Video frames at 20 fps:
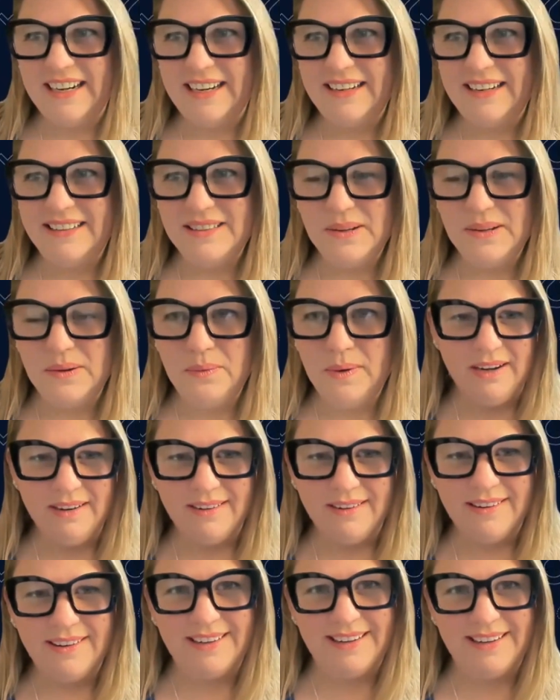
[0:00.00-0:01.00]
right, we
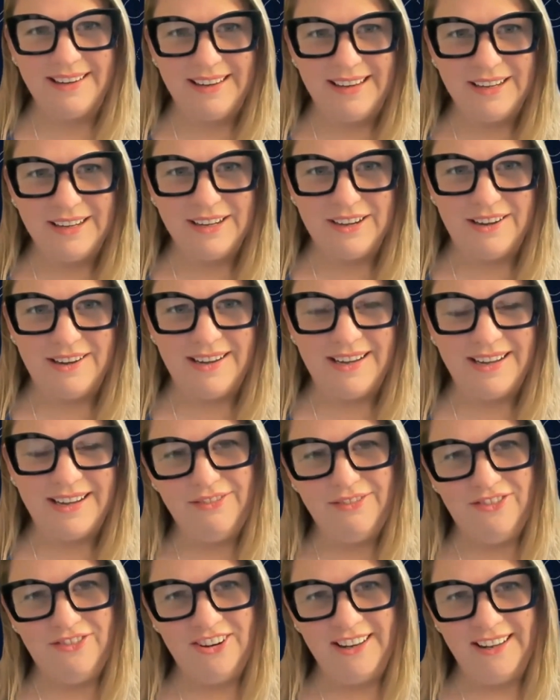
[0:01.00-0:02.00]
are going to kick
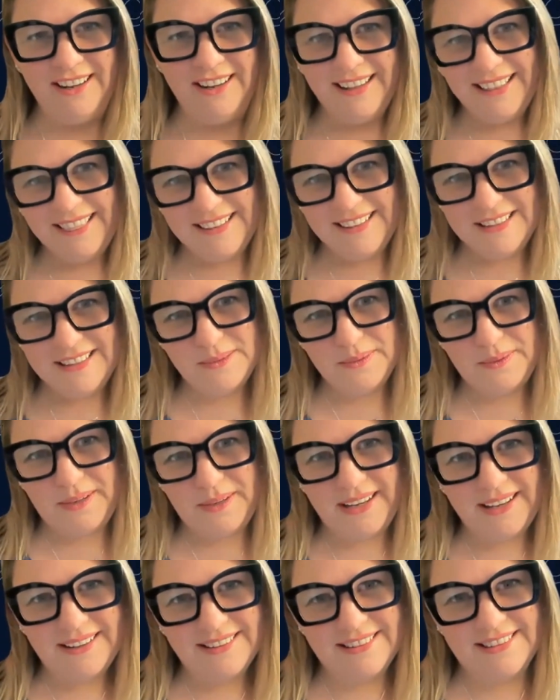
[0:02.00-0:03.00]
off this
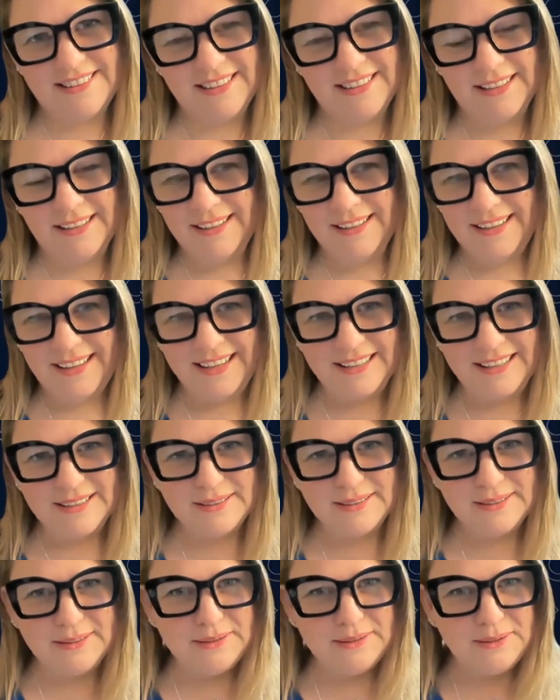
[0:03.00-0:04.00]
week's
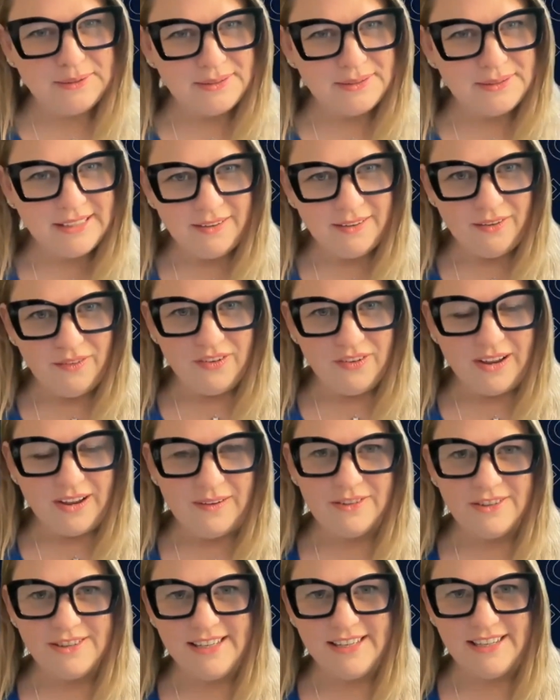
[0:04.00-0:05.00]
exclusive
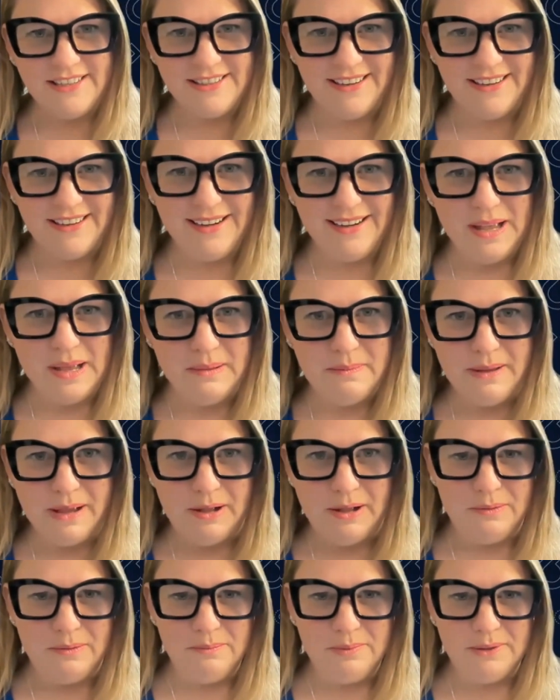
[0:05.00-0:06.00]
conversation
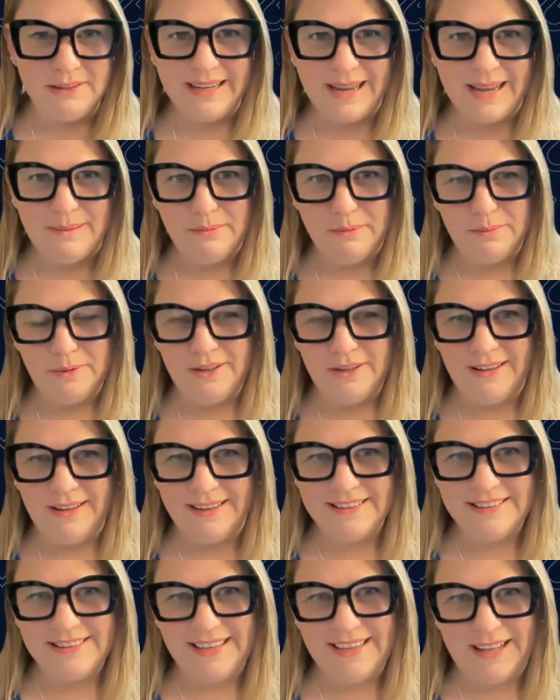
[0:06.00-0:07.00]
about build capable
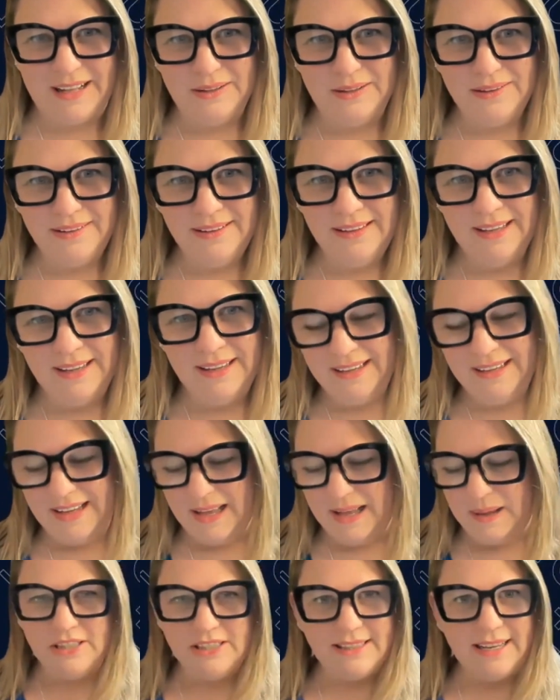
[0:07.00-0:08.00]
XCL,
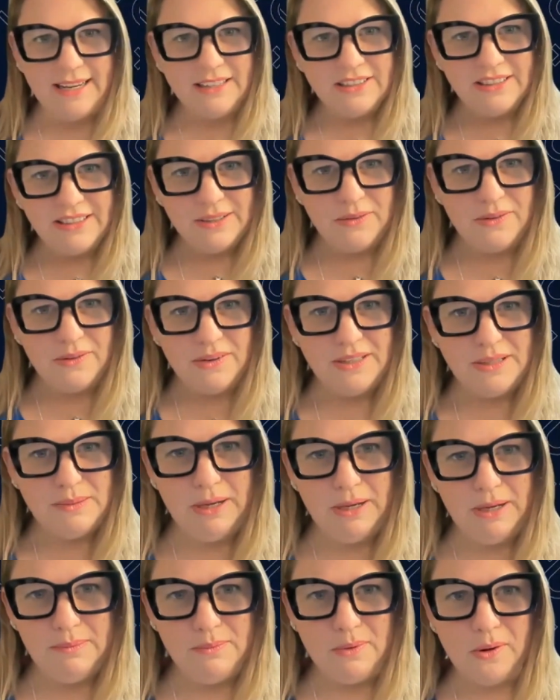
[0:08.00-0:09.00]
which is actually going to
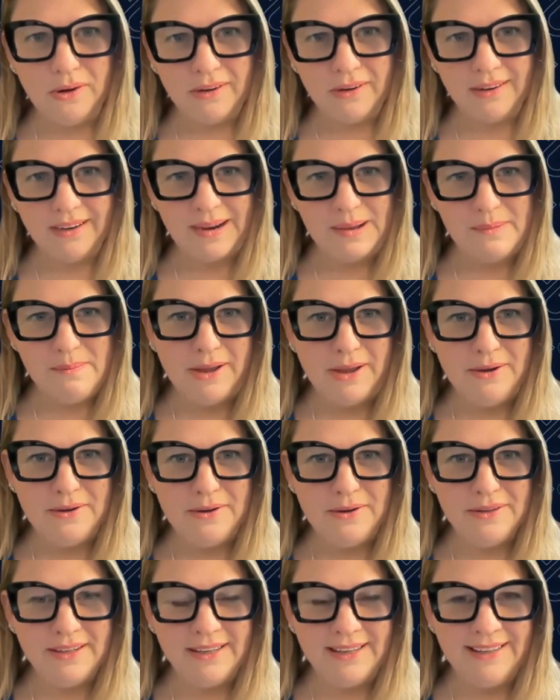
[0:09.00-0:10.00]
be more
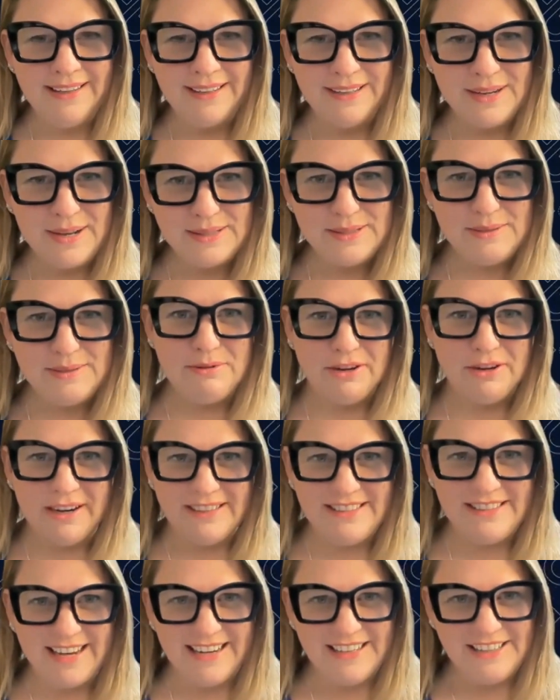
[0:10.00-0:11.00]
about customer
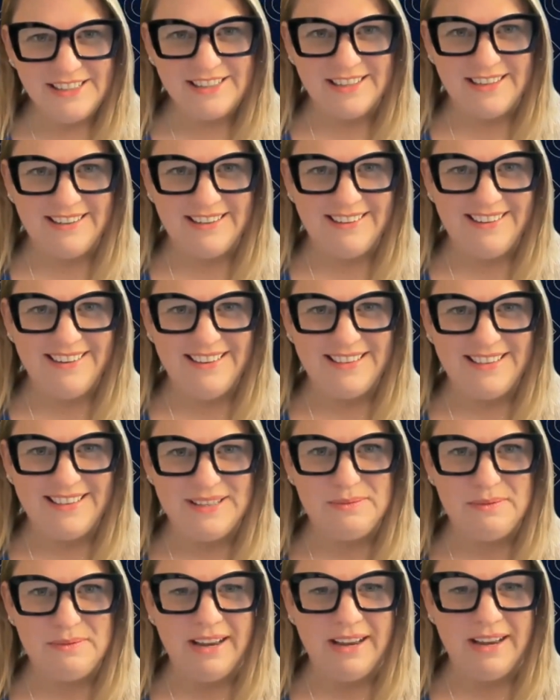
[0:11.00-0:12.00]
education
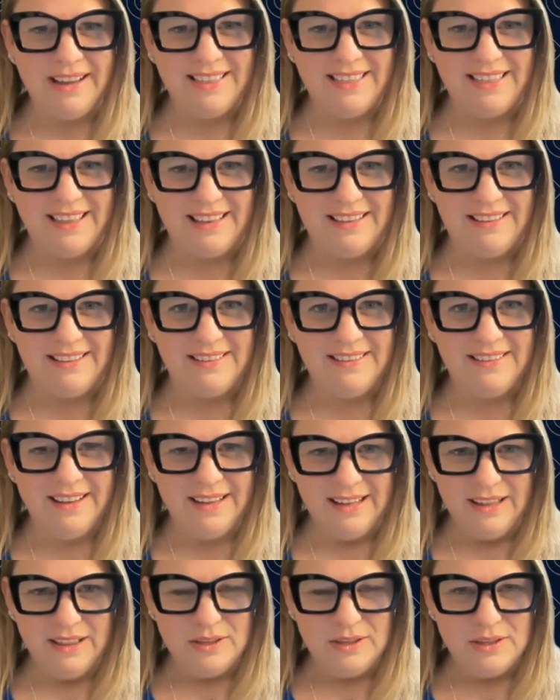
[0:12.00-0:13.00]
this week than
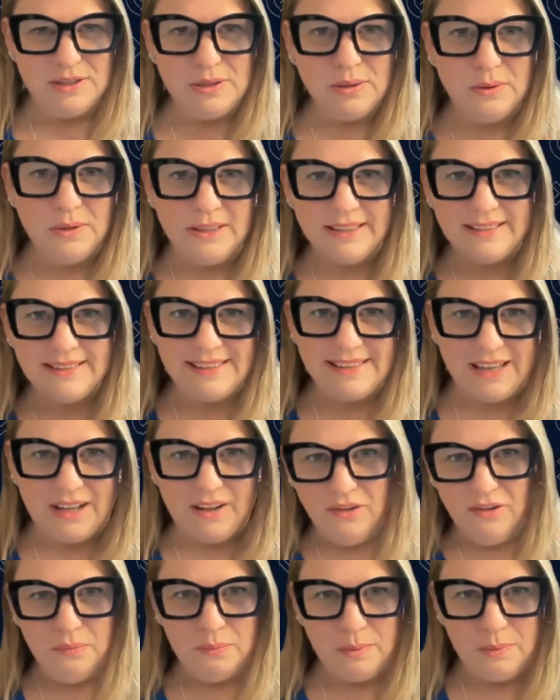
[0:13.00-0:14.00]
the tool
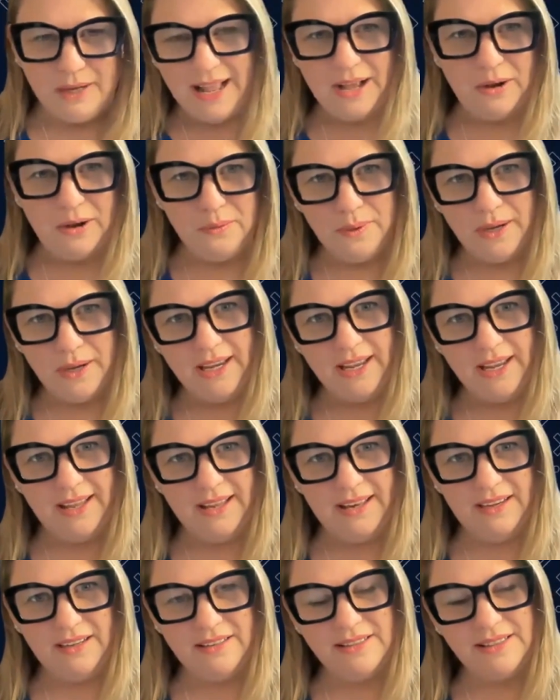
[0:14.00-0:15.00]
itself, but how we
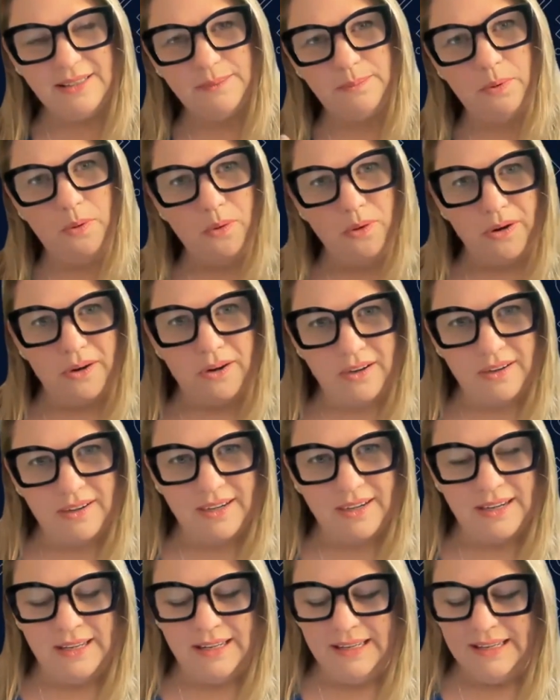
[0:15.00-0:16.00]
can
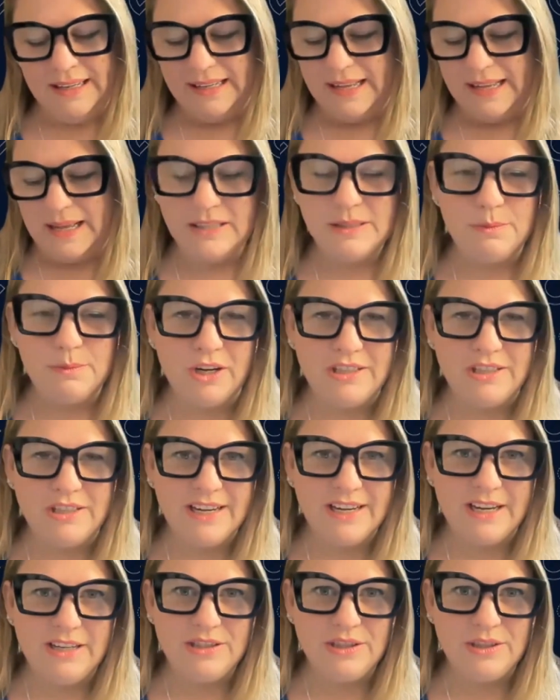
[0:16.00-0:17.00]
support customer
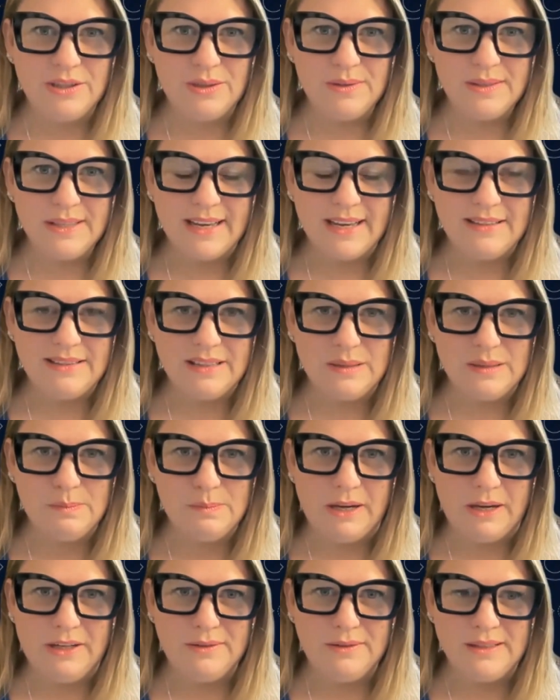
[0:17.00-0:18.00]
education use cases
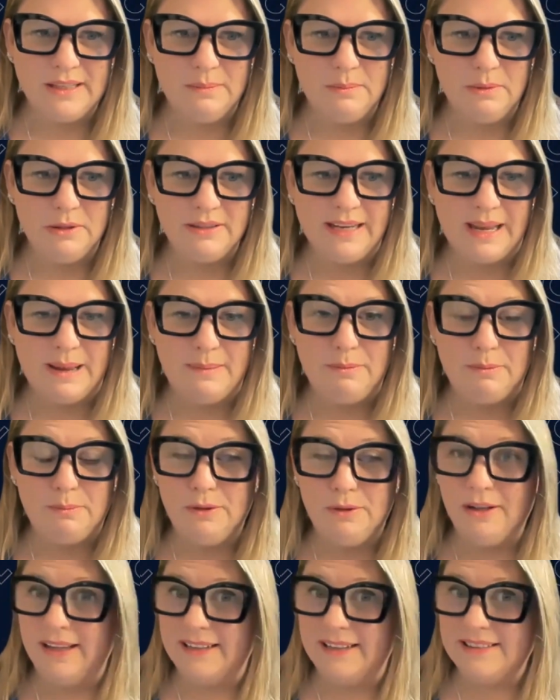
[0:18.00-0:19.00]
by using build
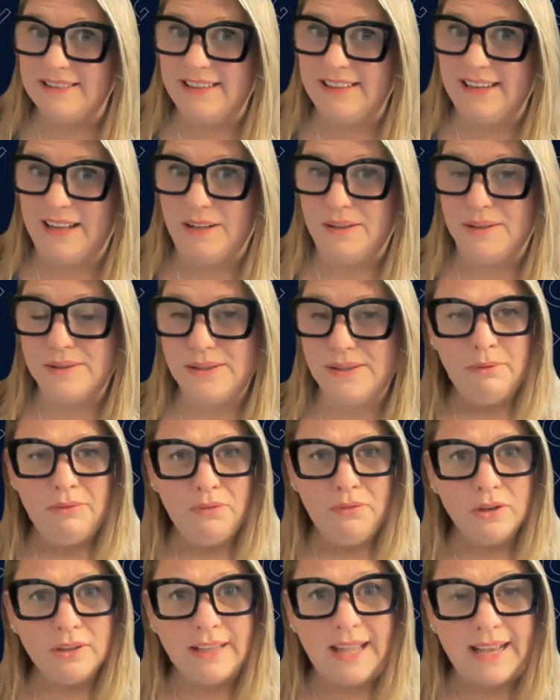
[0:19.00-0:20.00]
capable XCL.
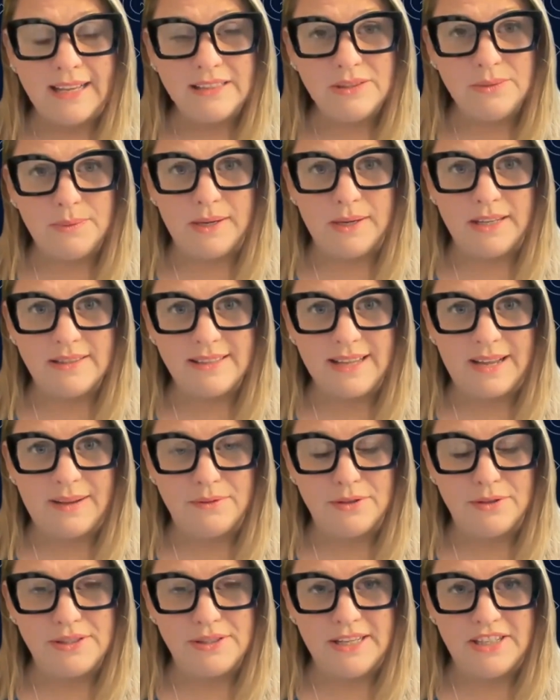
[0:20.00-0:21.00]
Before last week's
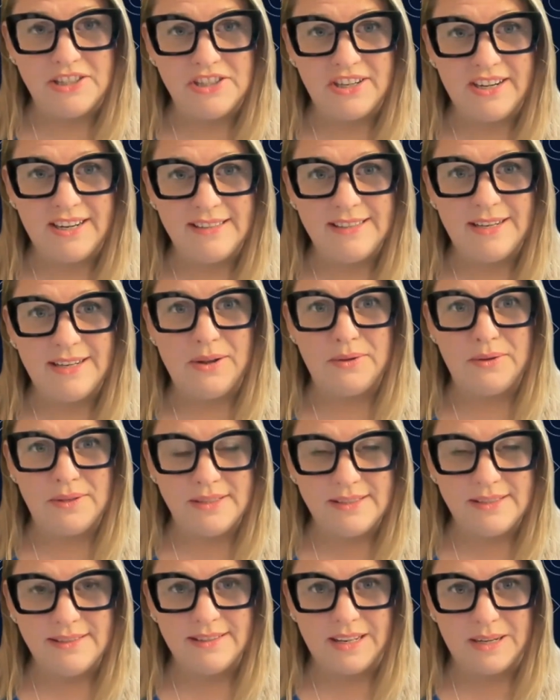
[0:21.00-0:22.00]
conversation, I said, oh,
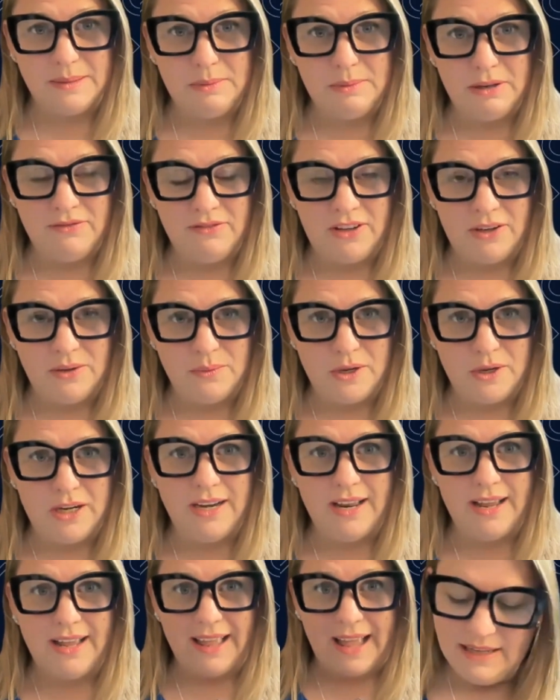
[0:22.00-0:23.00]
this is going to be a fun one.